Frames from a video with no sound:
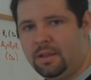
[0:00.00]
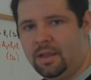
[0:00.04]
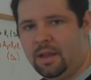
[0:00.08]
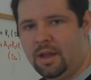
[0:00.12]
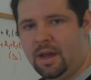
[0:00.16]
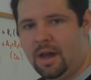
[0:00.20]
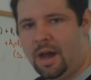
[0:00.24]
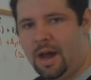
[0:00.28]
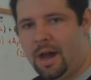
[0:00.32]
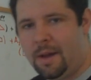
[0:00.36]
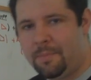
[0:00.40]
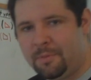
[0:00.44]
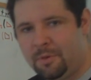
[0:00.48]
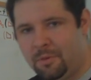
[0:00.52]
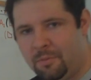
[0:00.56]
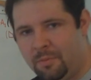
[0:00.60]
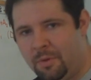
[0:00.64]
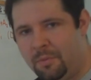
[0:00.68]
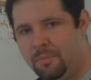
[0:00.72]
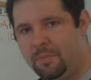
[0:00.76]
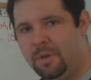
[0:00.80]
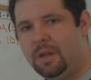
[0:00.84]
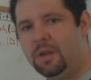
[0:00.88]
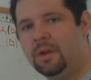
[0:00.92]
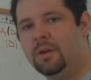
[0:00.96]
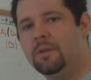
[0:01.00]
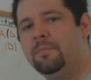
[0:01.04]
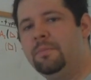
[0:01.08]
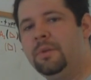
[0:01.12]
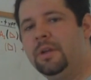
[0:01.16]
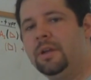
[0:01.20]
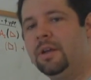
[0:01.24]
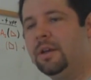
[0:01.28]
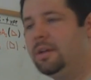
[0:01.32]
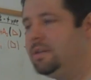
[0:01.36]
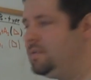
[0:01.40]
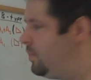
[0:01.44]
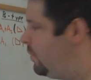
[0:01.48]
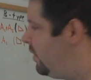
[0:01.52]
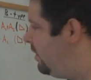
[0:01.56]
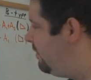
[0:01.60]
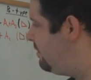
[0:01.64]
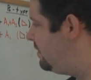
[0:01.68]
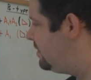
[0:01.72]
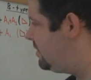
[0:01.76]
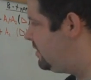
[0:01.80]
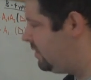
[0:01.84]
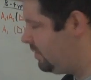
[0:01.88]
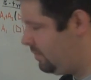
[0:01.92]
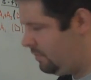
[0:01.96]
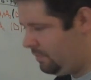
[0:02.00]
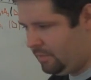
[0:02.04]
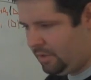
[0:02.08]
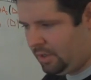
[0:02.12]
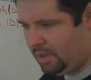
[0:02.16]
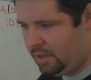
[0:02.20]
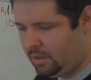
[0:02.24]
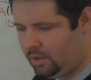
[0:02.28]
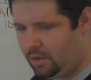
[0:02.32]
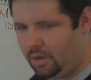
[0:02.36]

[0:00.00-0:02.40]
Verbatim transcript: the optimum here, because we've assumed